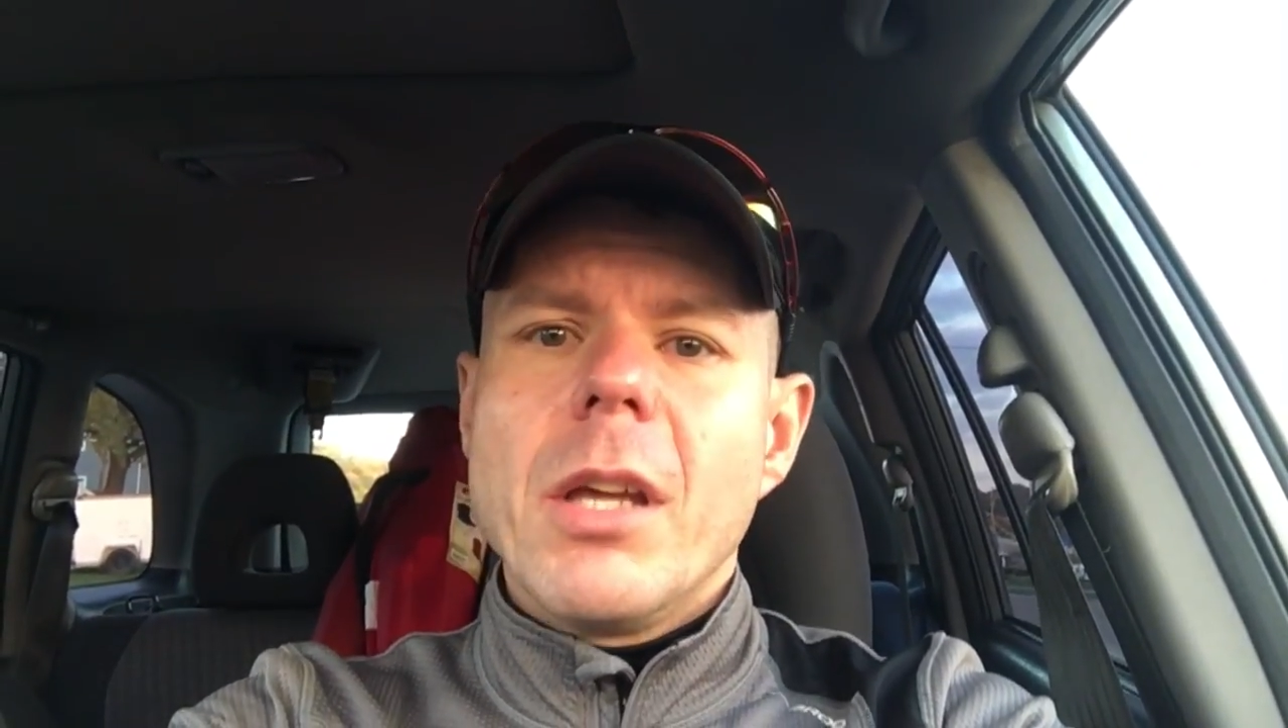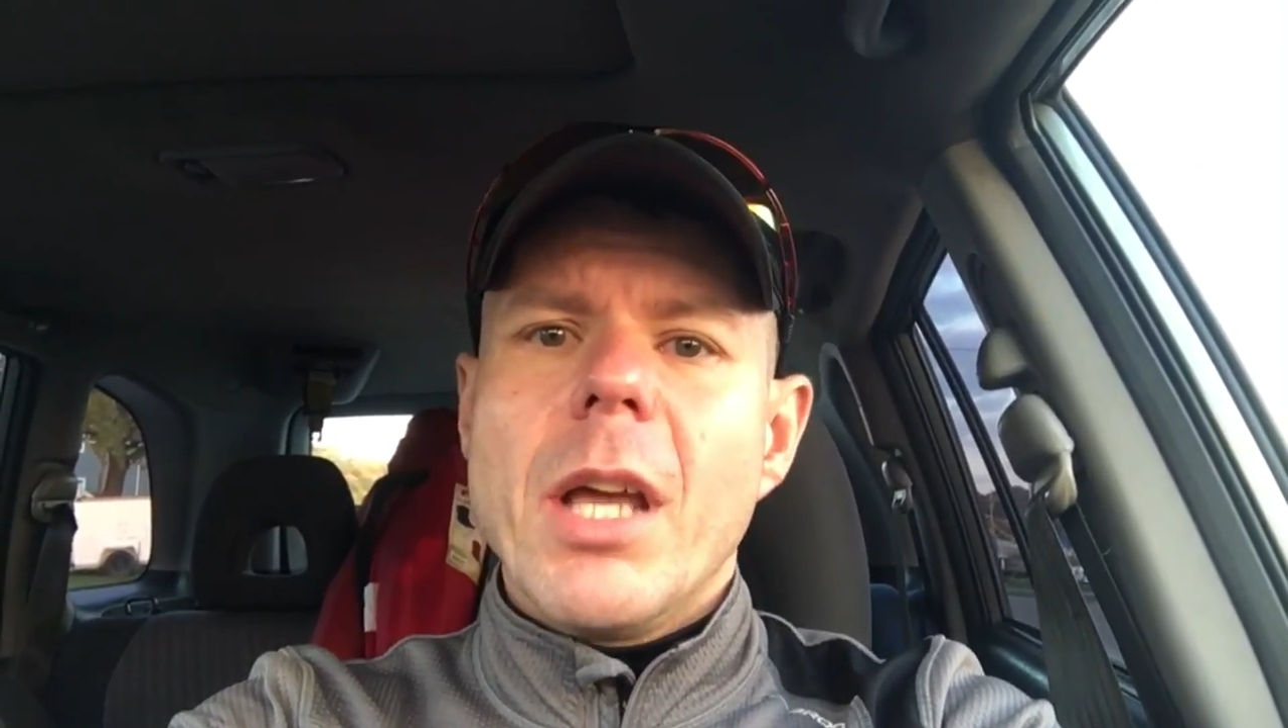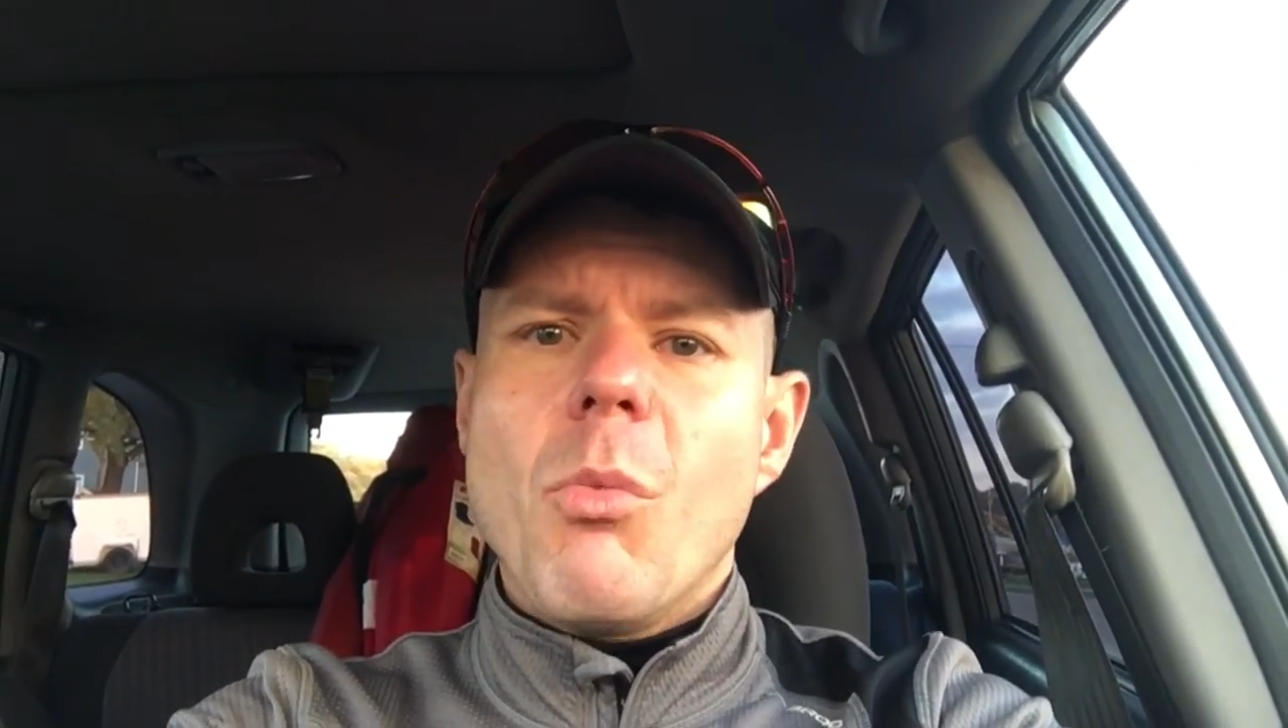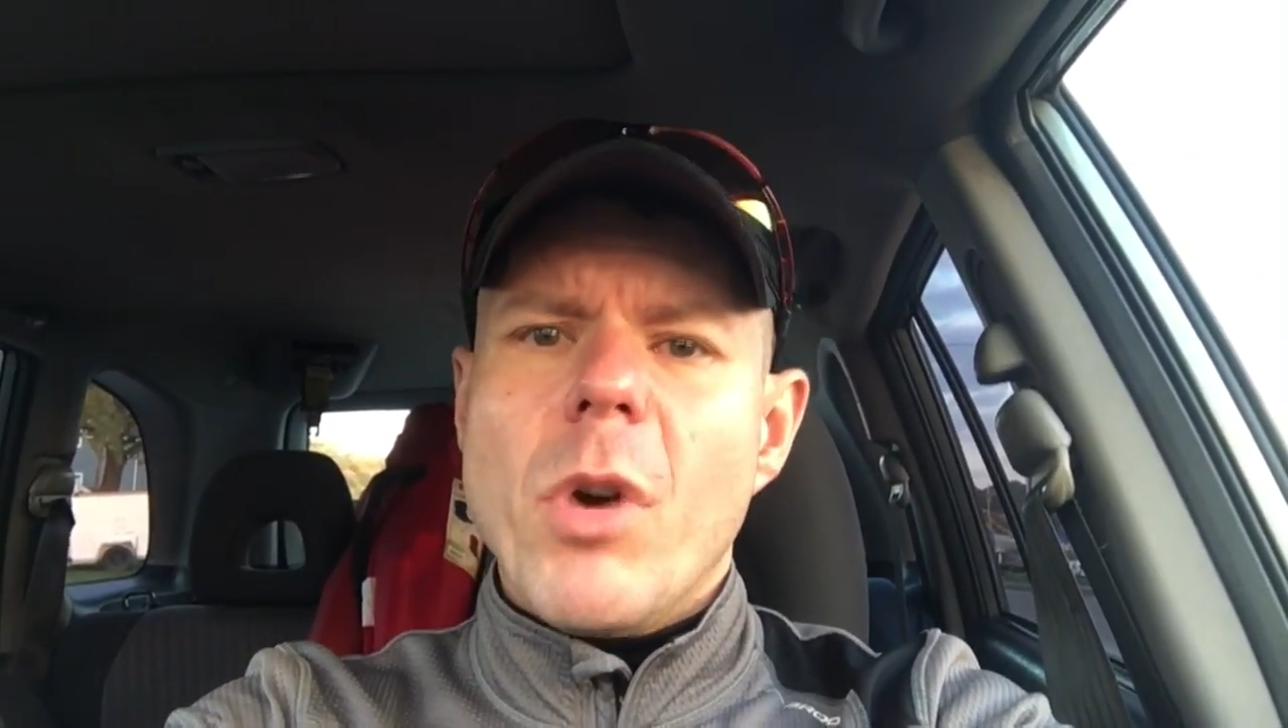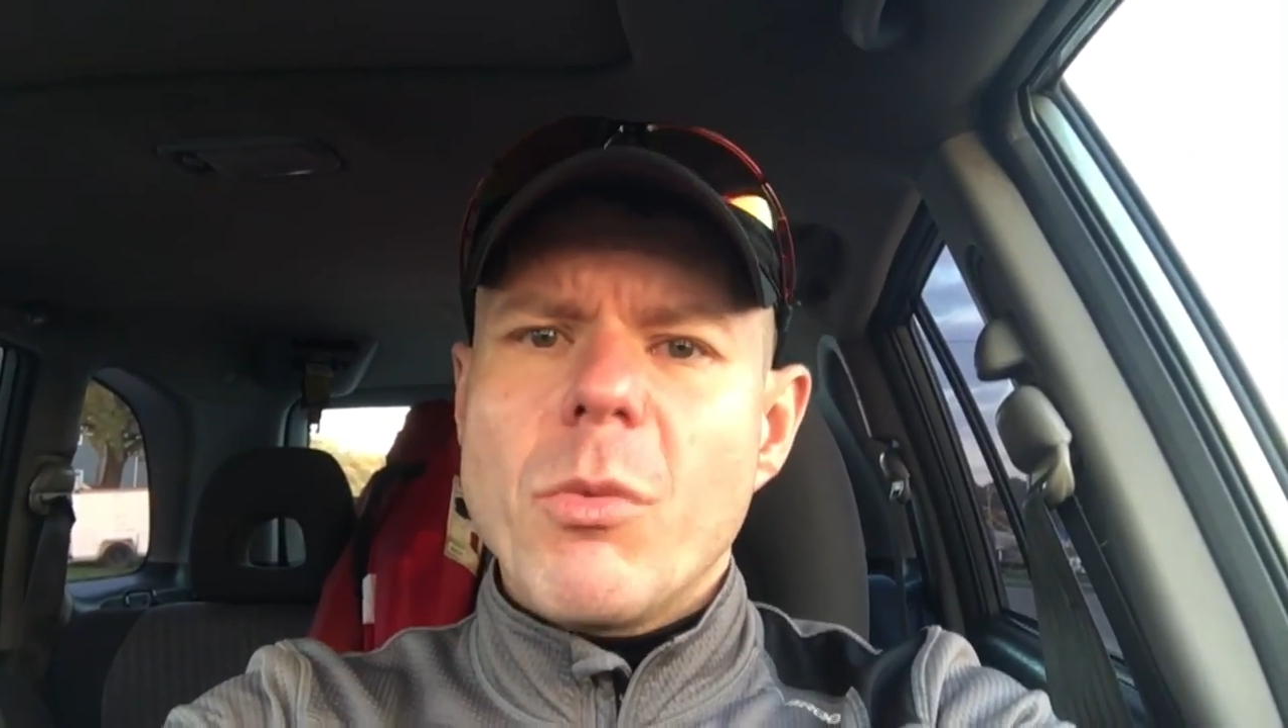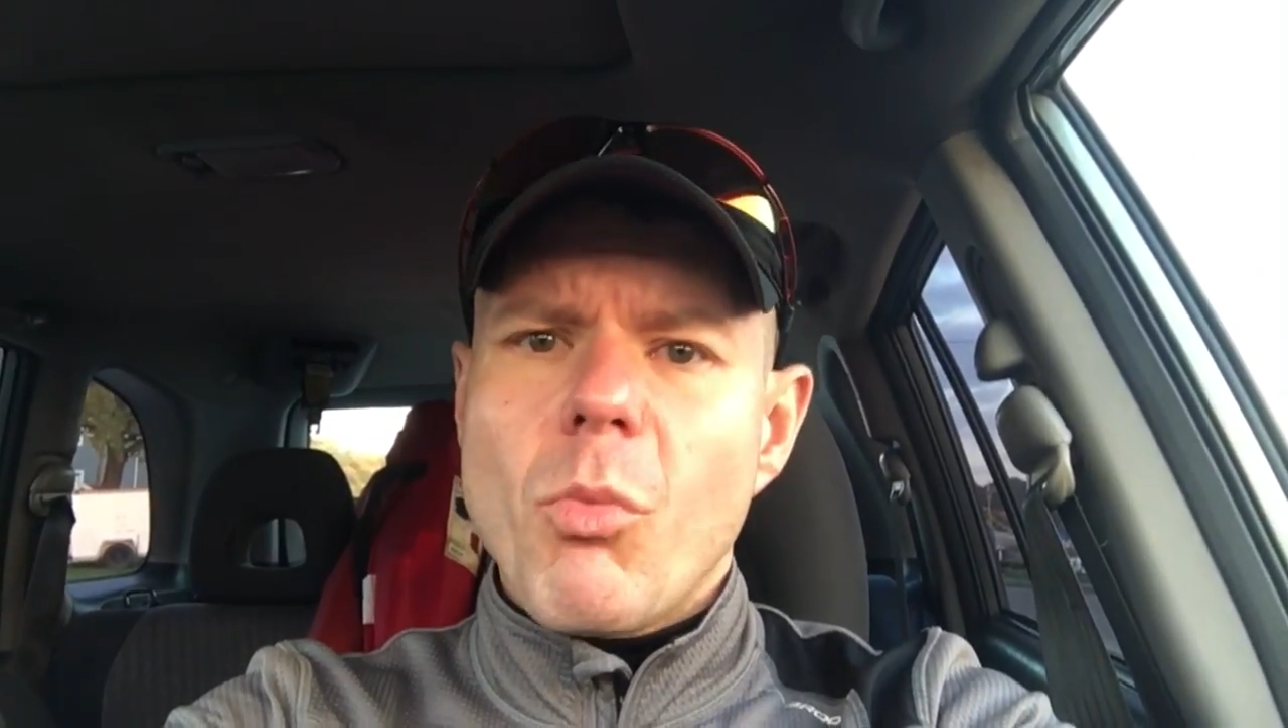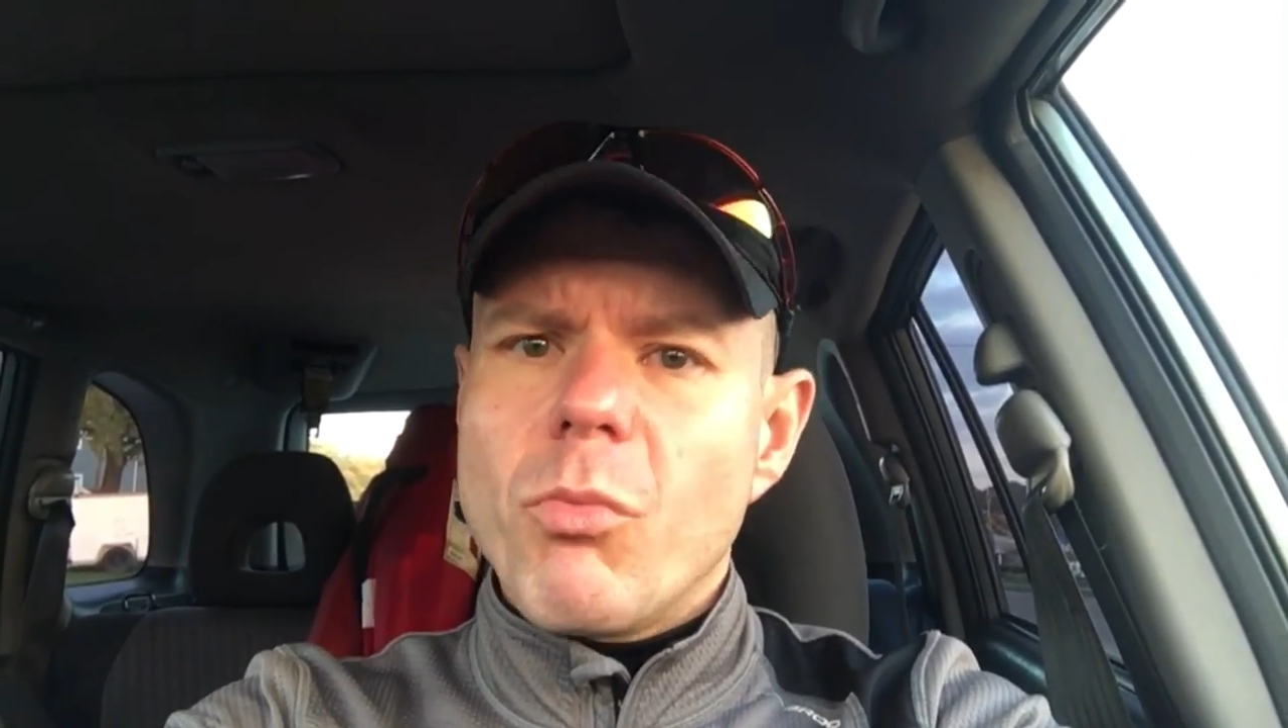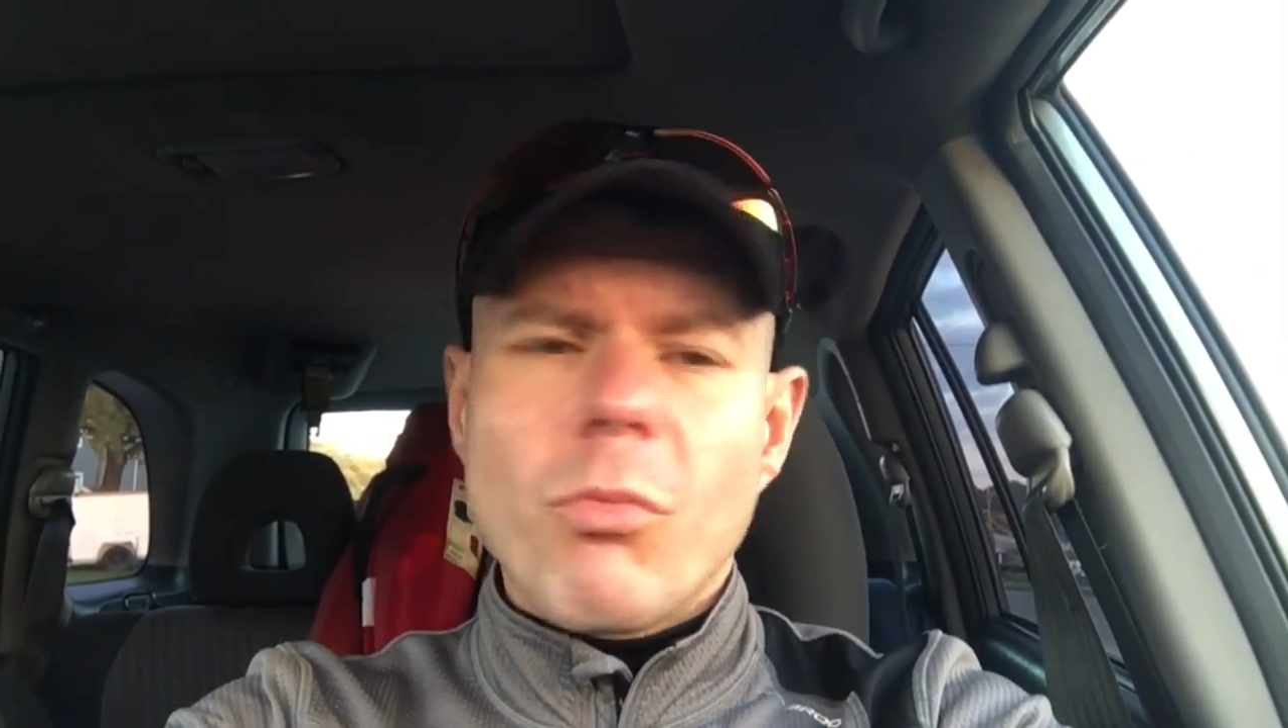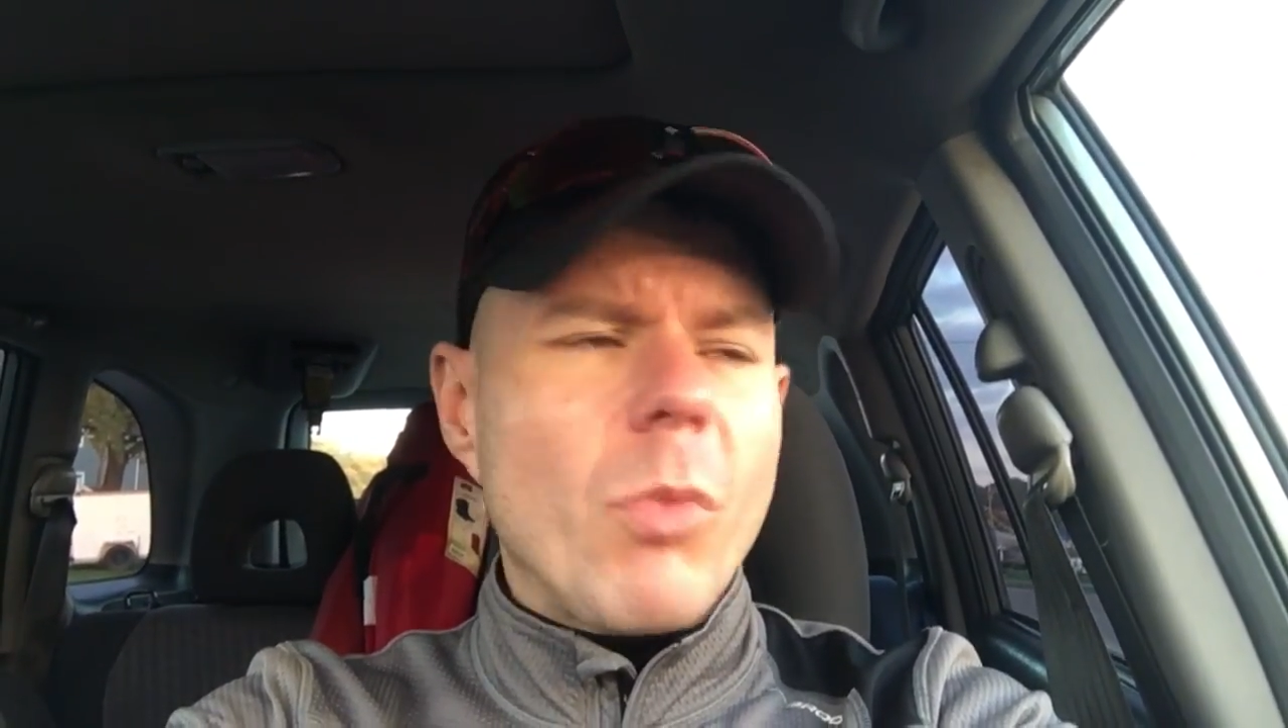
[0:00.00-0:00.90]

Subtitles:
in one